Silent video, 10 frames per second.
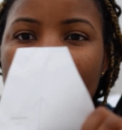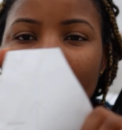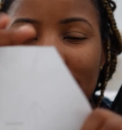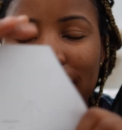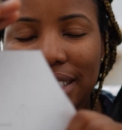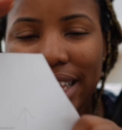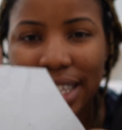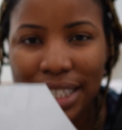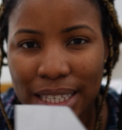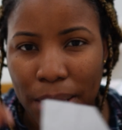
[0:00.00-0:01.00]
But this
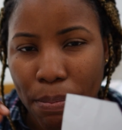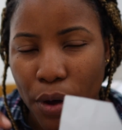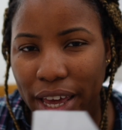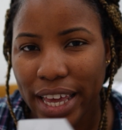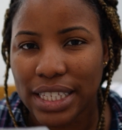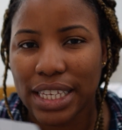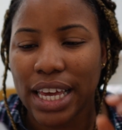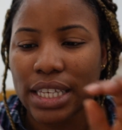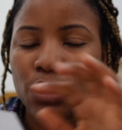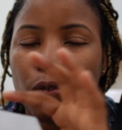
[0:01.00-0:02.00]
inseam pocket
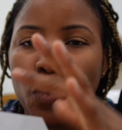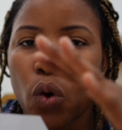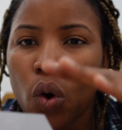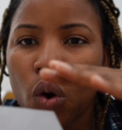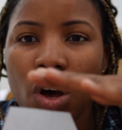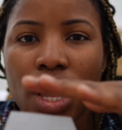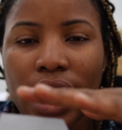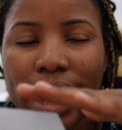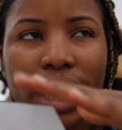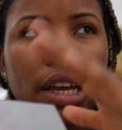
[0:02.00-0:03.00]
is for
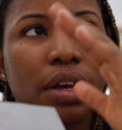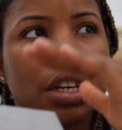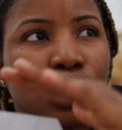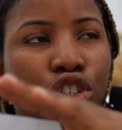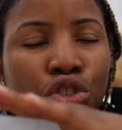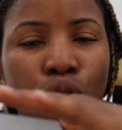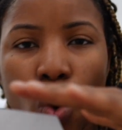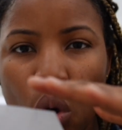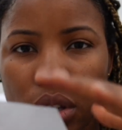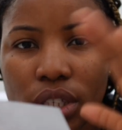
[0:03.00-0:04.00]
like
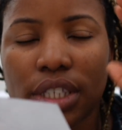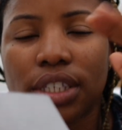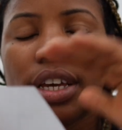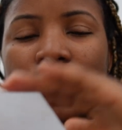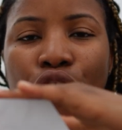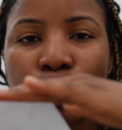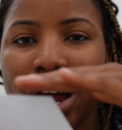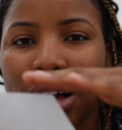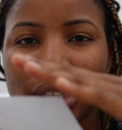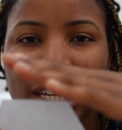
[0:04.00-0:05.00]
shorts,
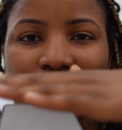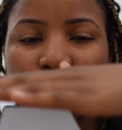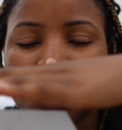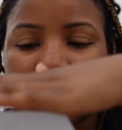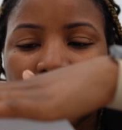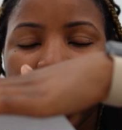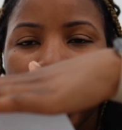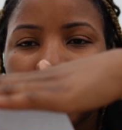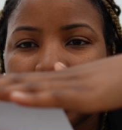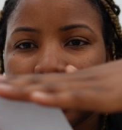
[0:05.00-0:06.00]
trousers or
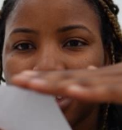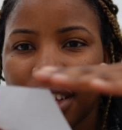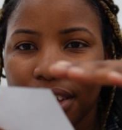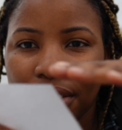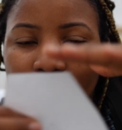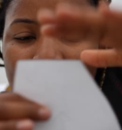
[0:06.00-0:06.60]
skirts you